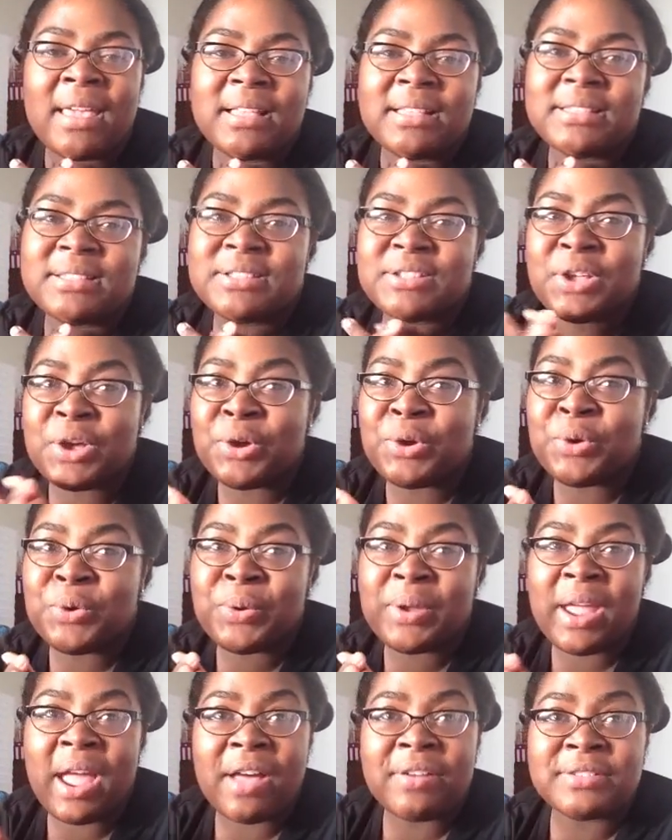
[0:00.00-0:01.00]
So
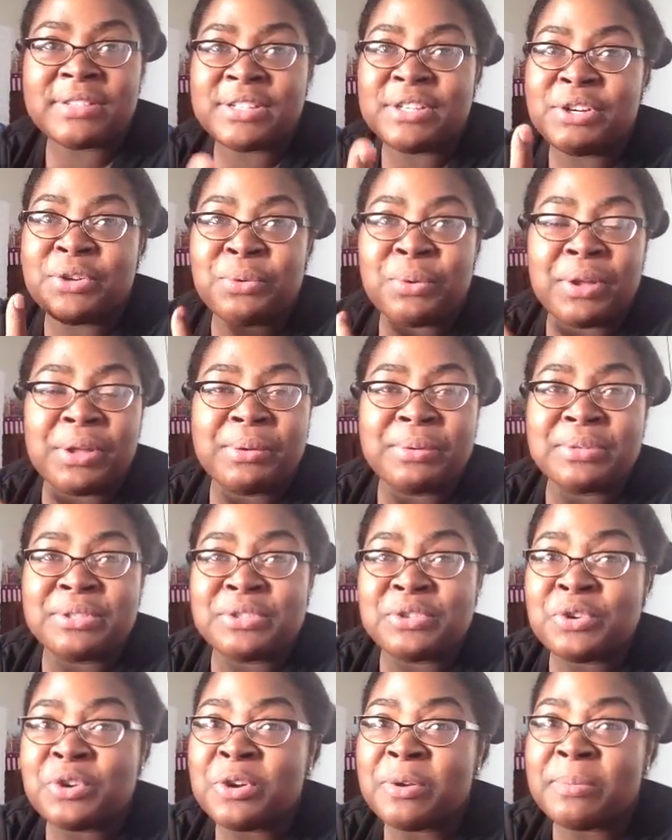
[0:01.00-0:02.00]
he obviously knew what he was
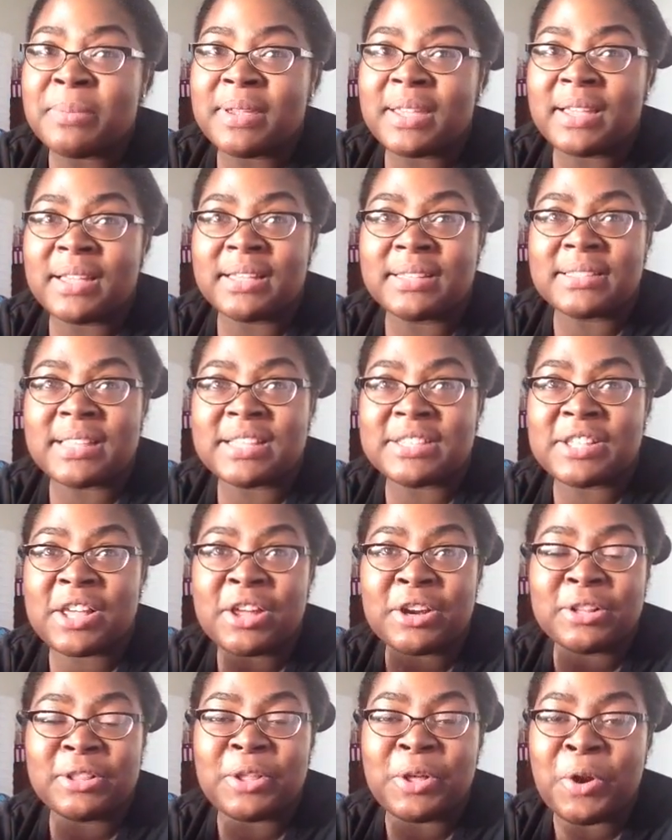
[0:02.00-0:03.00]
doing because I
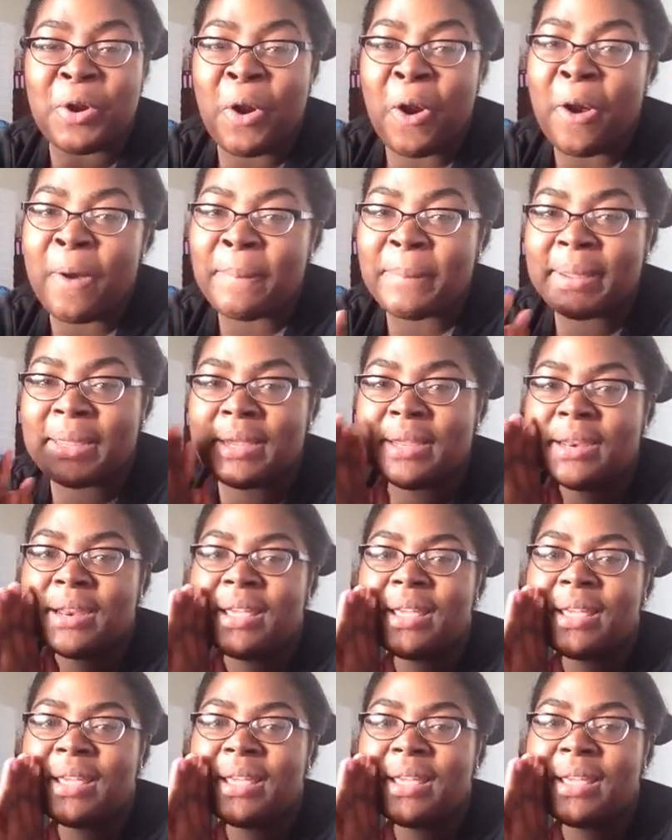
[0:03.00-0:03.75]
saw the little heartbeat,